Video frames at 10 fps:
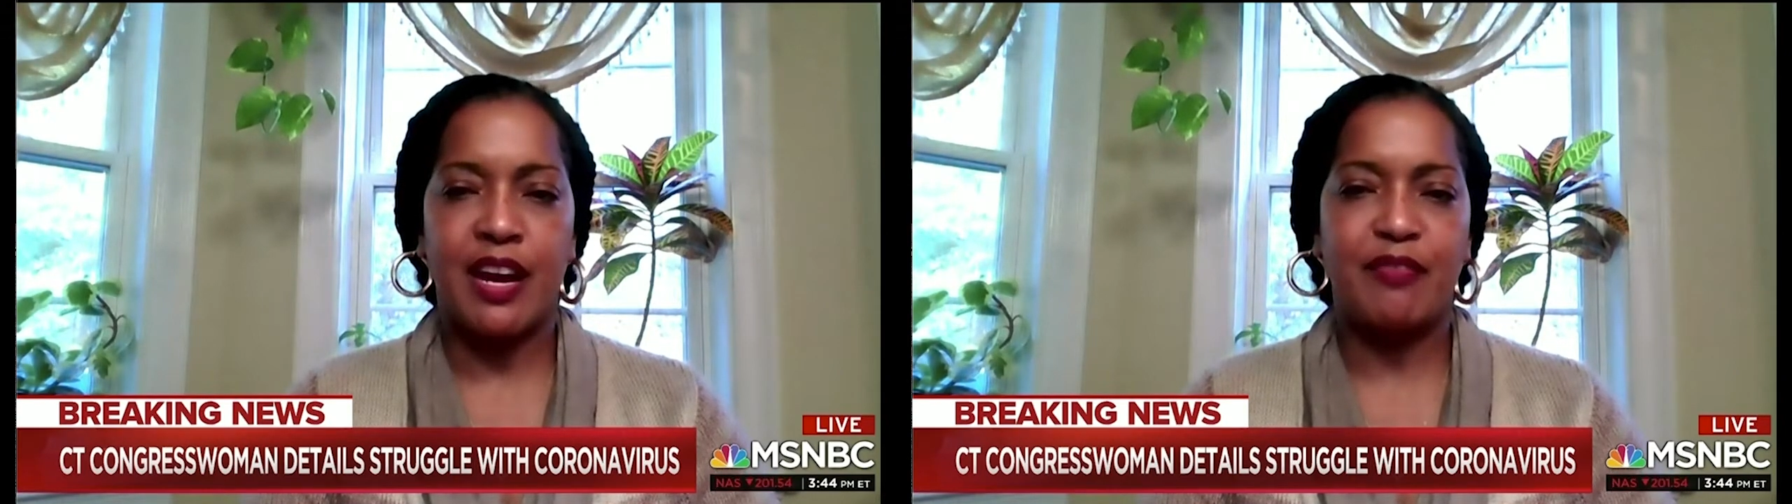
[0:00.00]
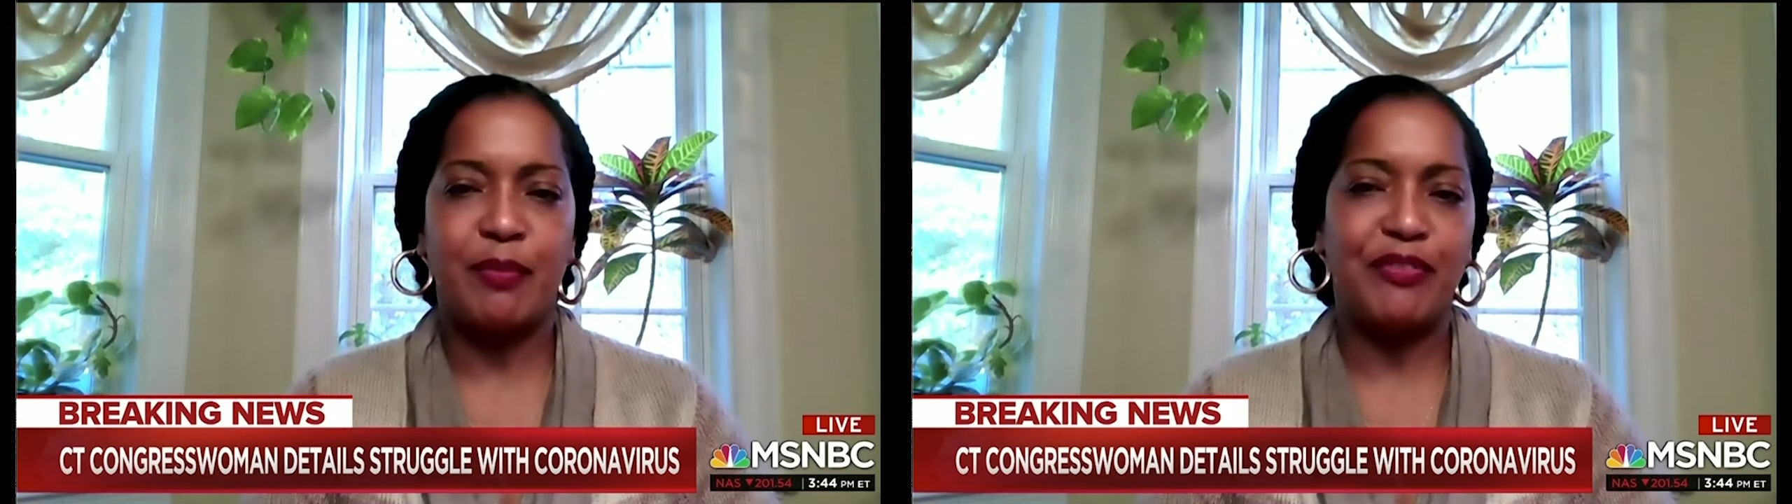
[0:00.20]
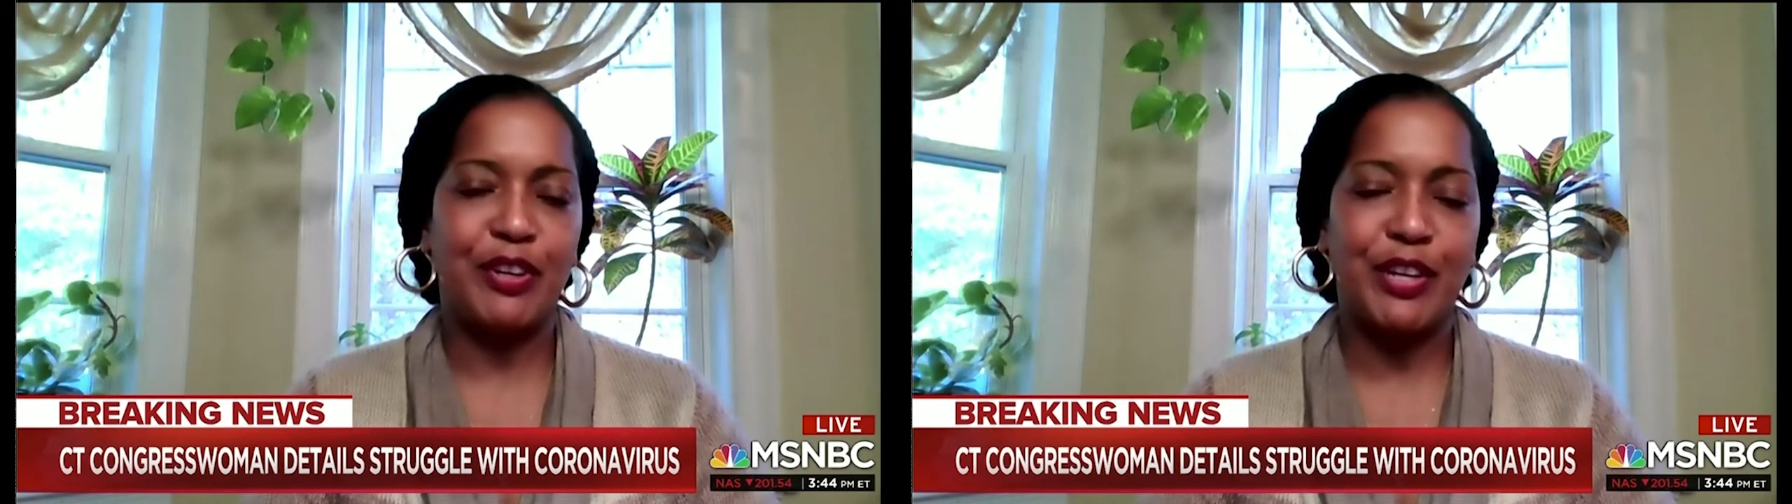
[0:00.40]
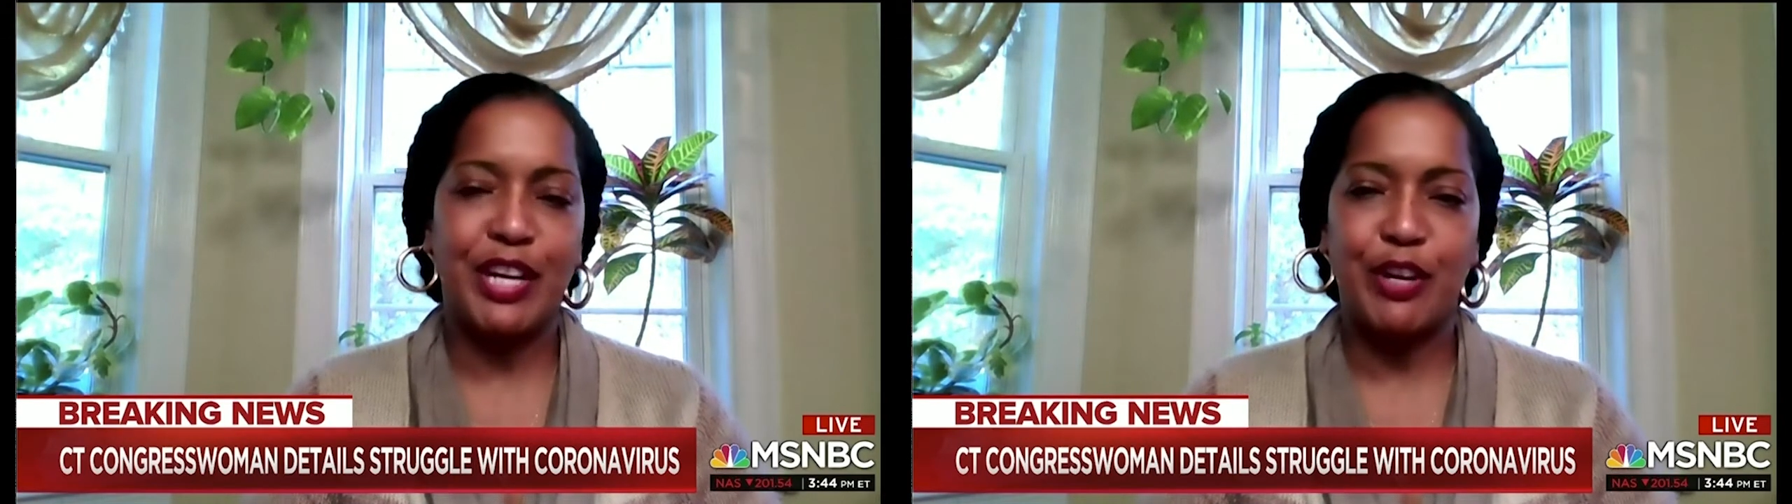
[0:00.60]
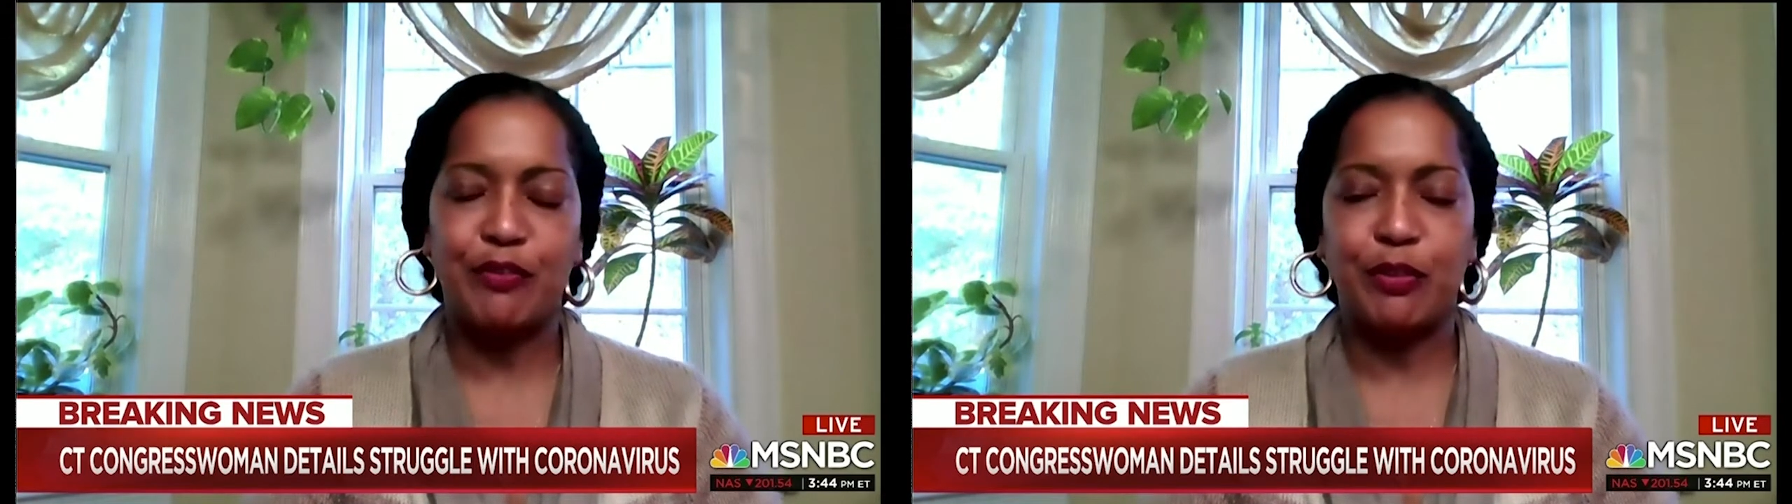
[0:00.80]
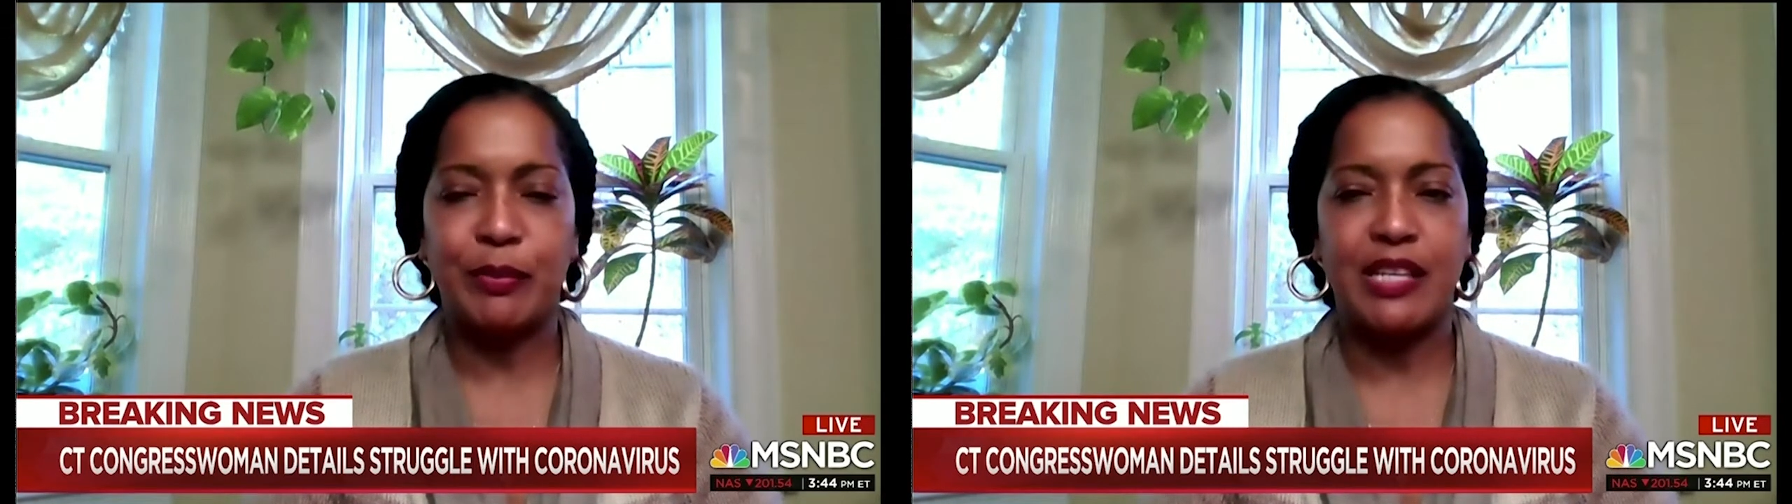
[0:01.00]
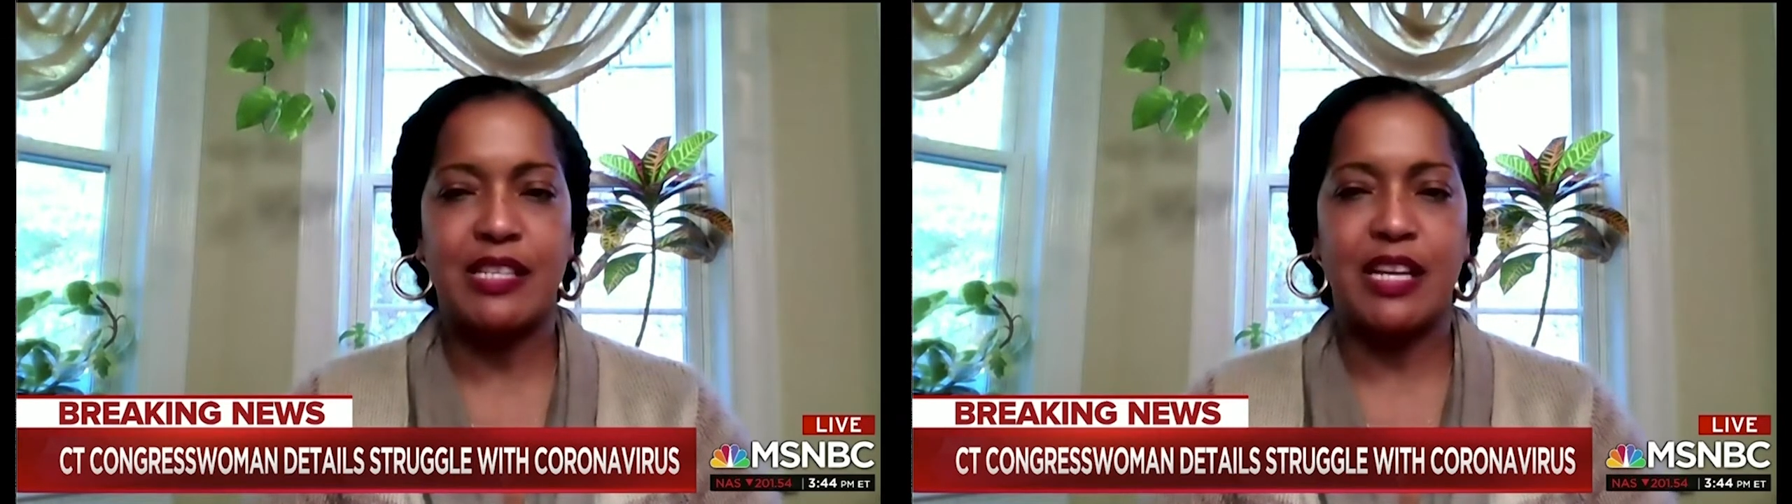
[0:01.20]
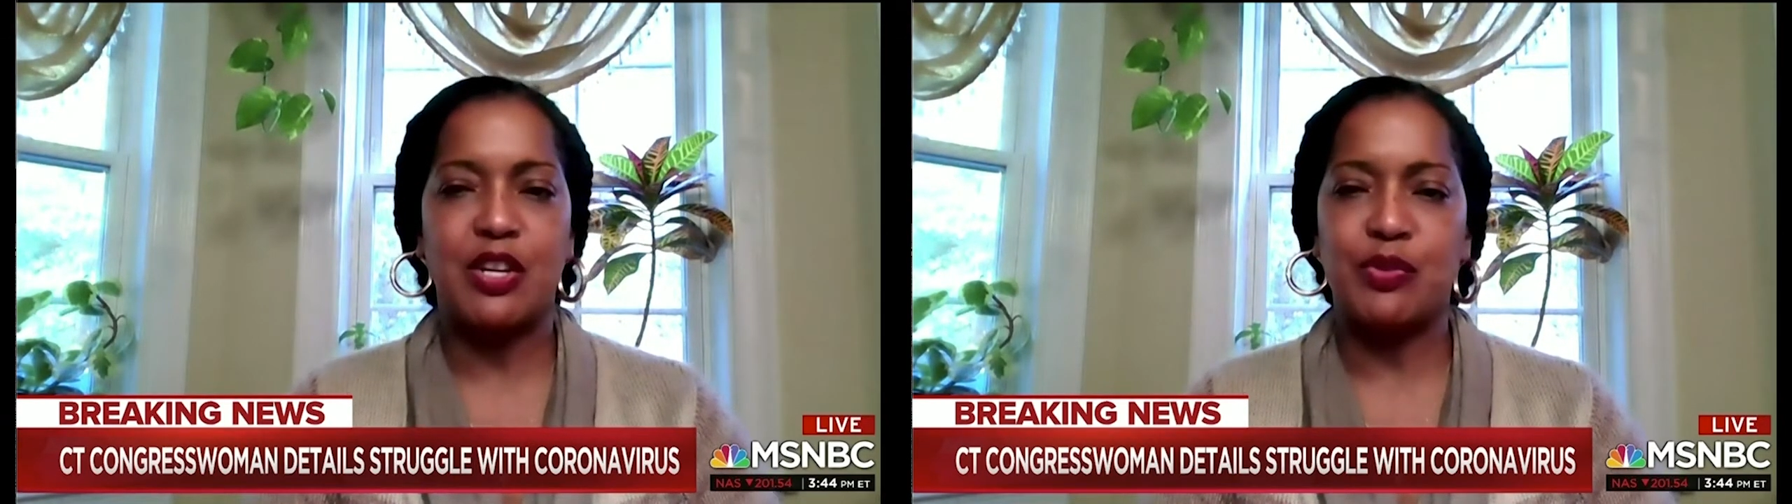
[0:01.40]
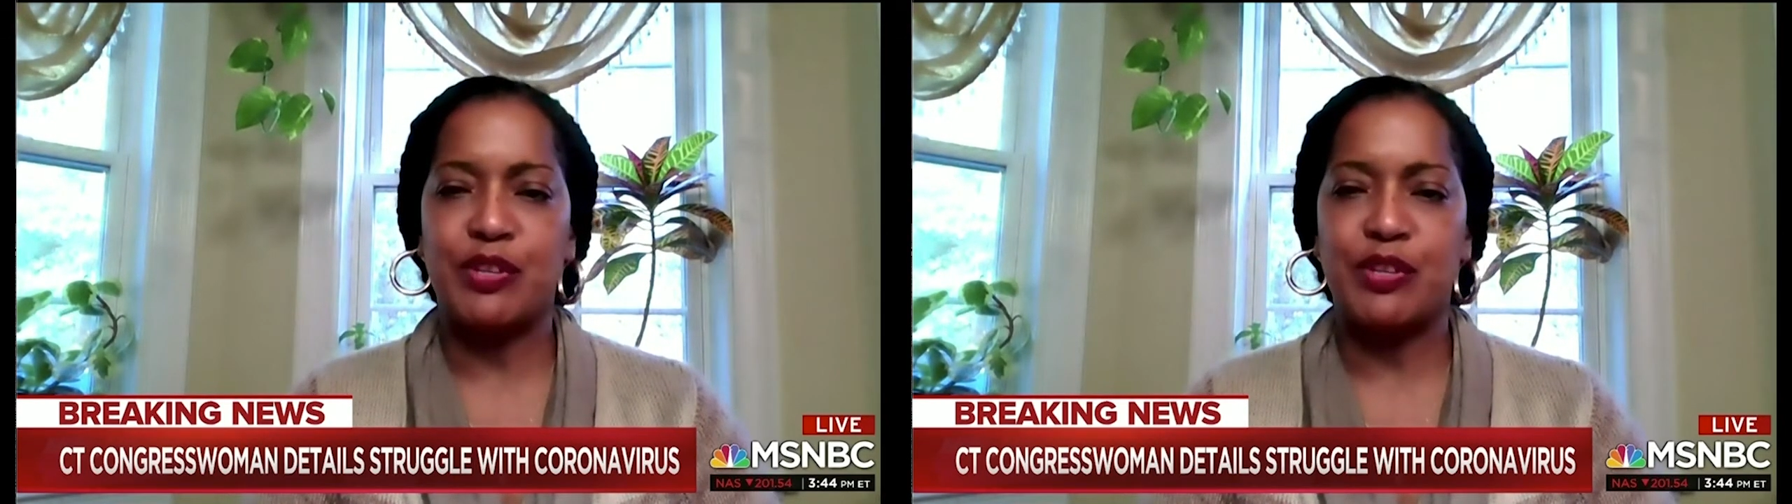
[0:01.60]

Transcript: I've been very careful because I know